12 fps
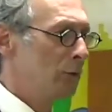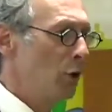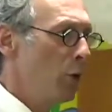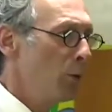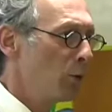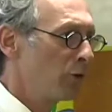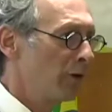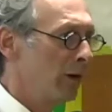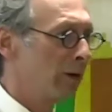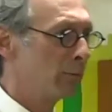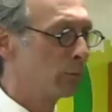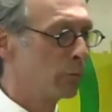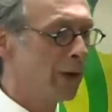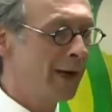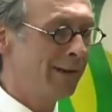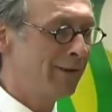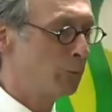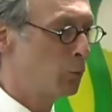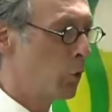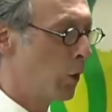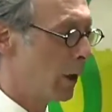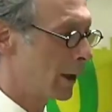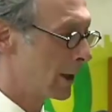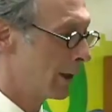almost in a race
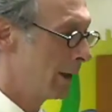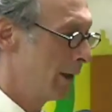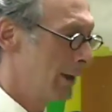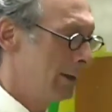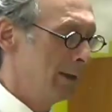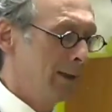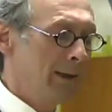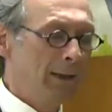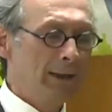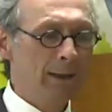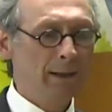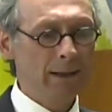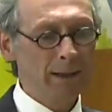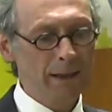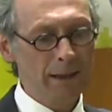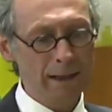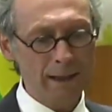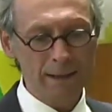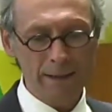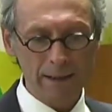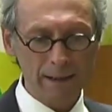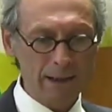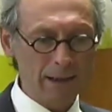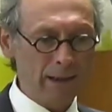walk. And
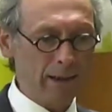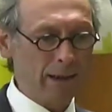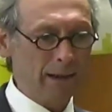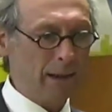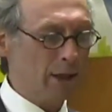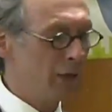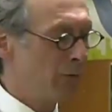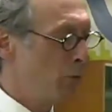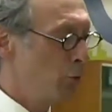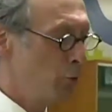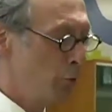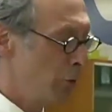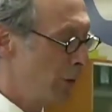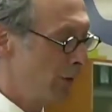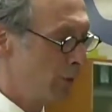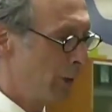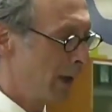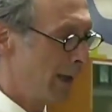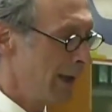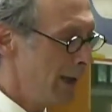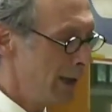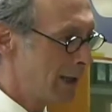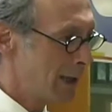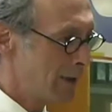if you had
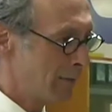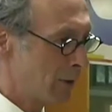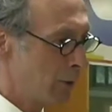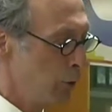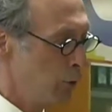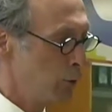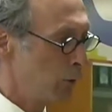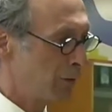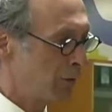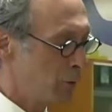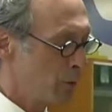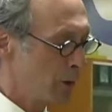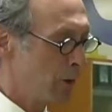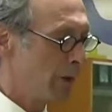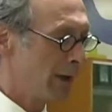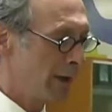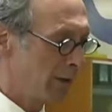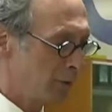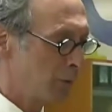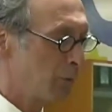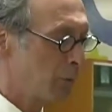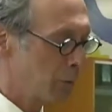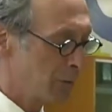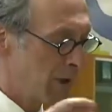any kind of a clue what was going on, answers
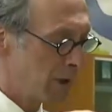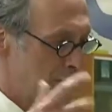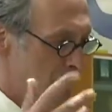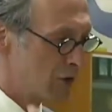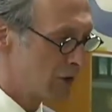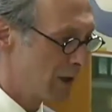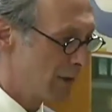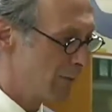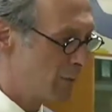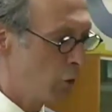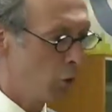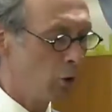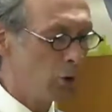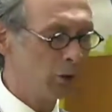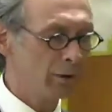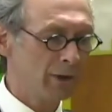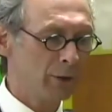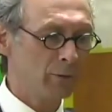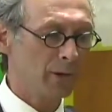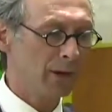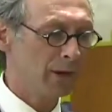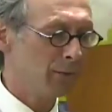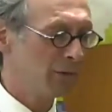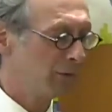were being just kind of called out, and
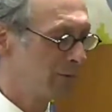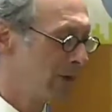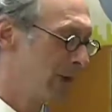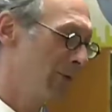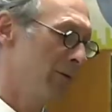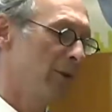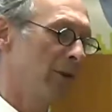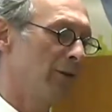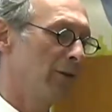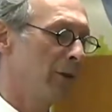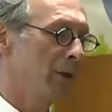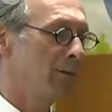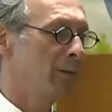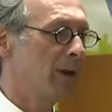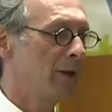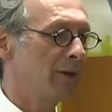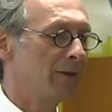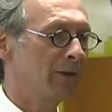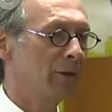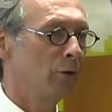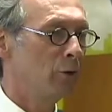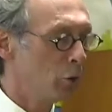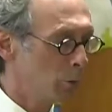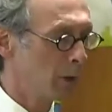he was very frustrated because
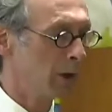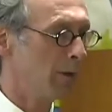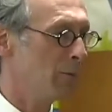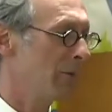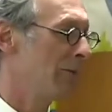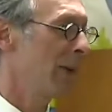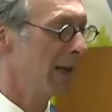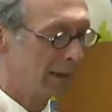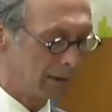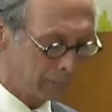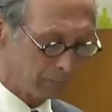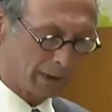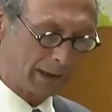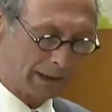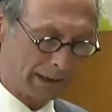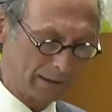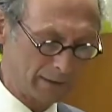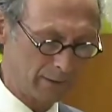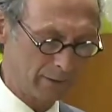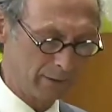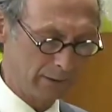nobody was getting the right answer.